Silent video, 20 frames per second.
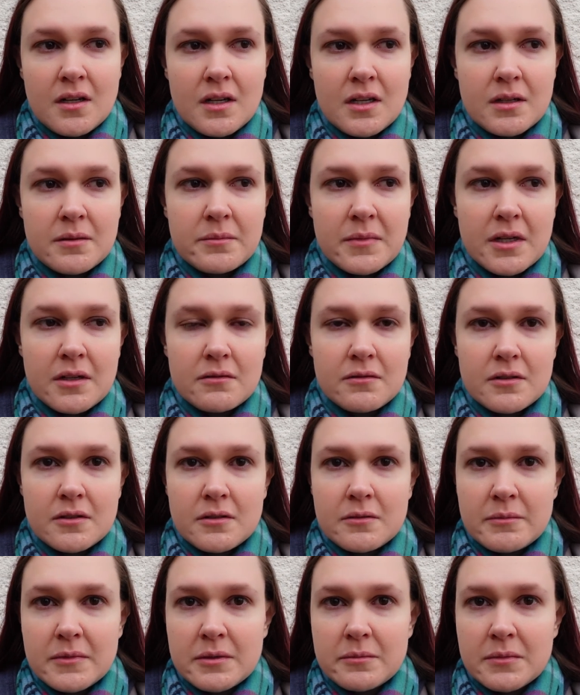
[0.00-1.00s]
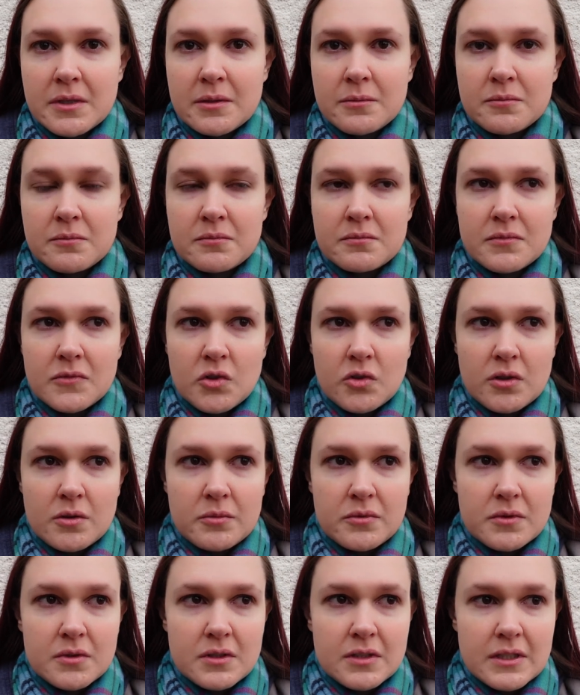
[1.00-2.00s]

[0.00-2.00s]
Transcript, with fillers: in my room, in my normal